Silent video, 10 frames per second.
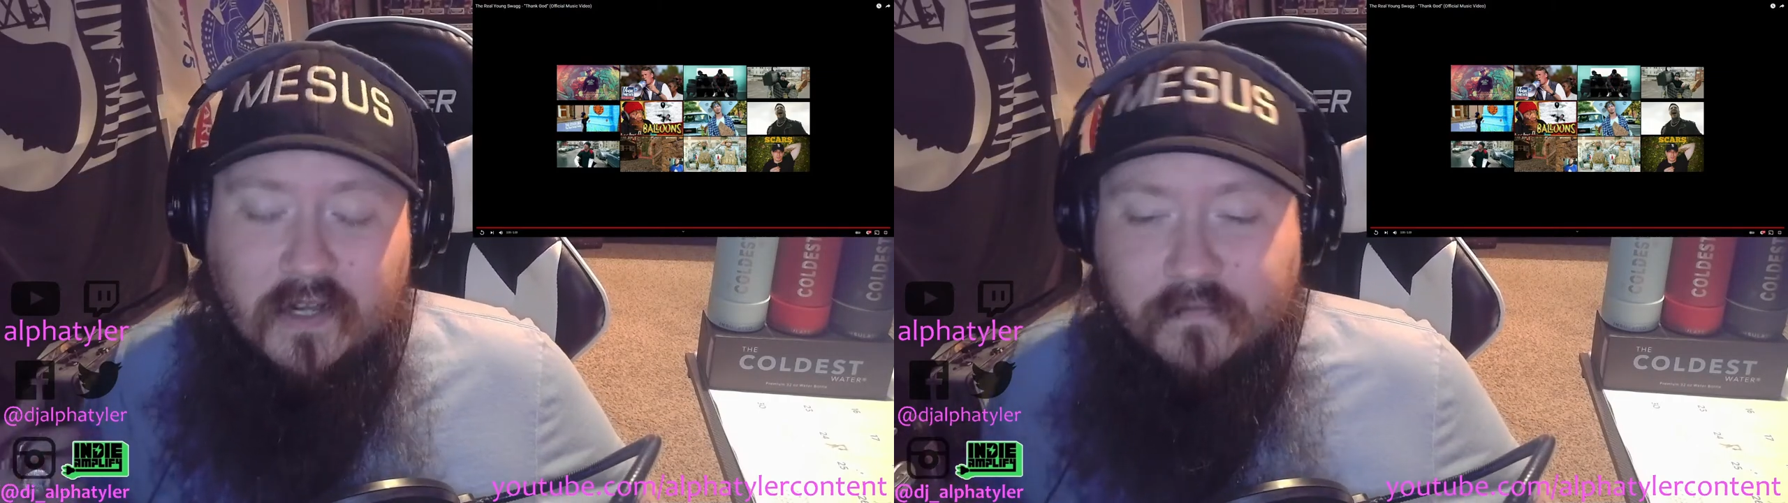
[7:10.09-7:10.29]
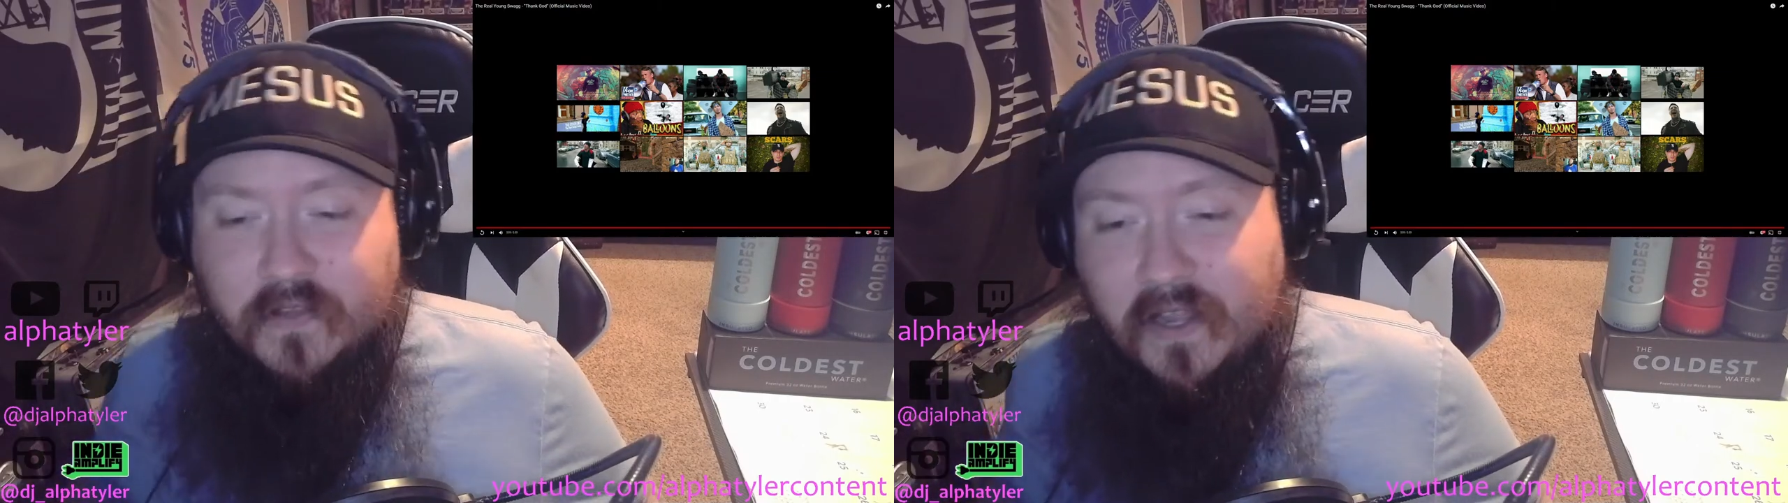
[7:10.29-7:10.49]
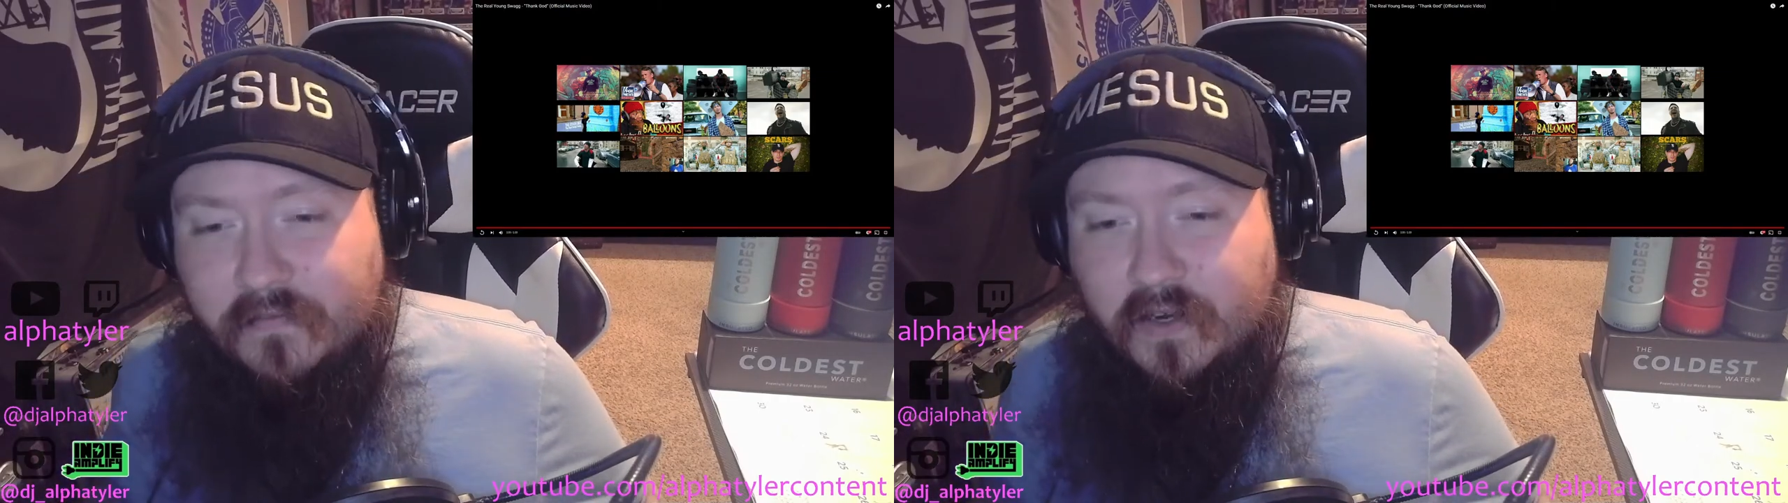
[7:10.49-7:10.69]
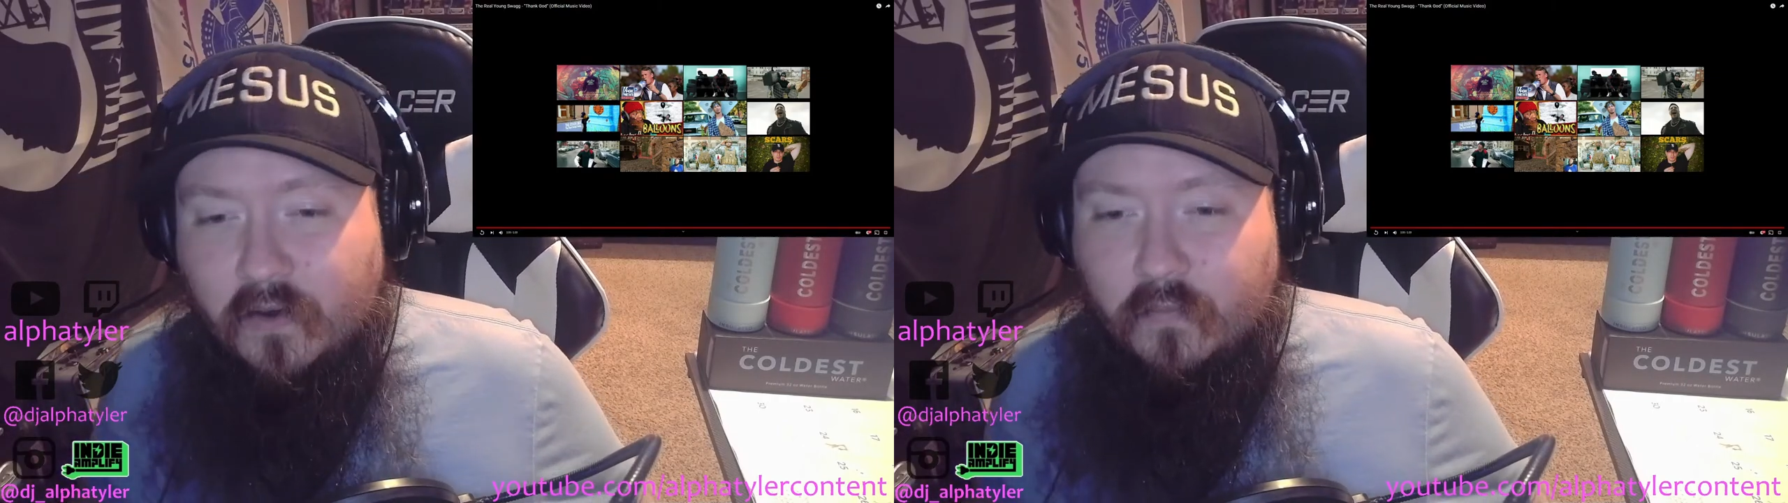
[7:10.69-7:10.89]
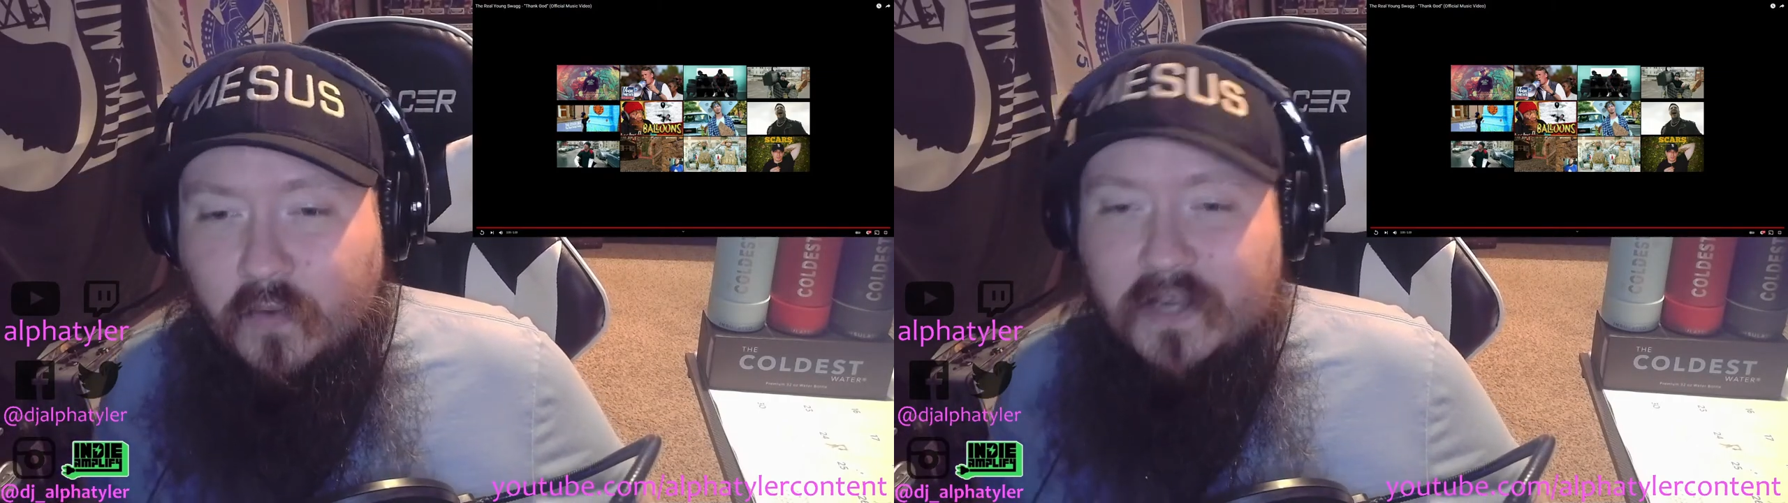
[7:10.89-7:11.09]
if you haven't
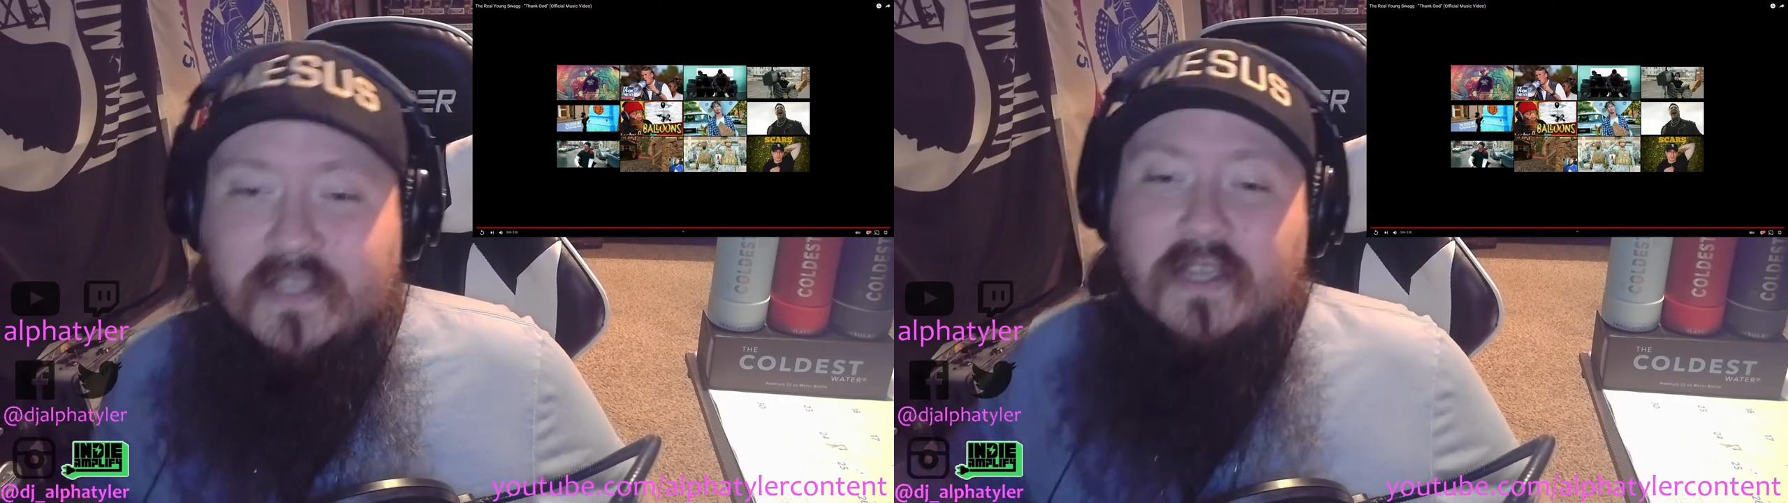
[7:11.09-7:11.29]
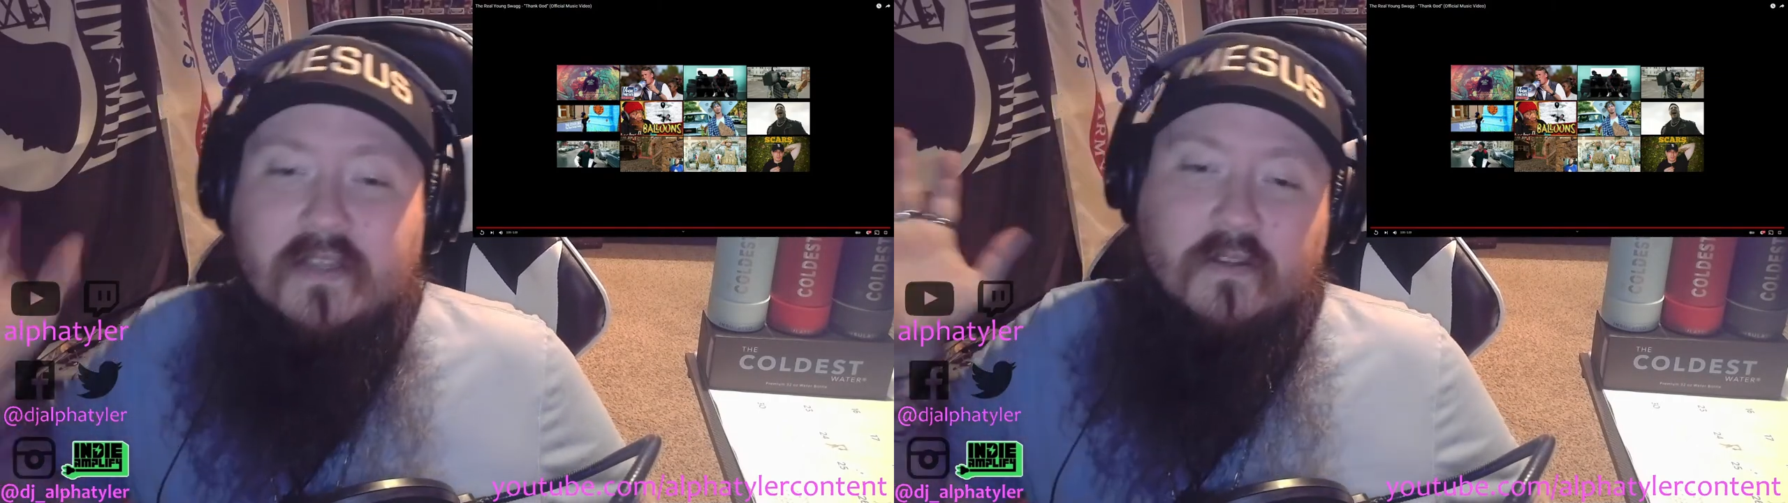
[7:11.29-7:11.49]
already.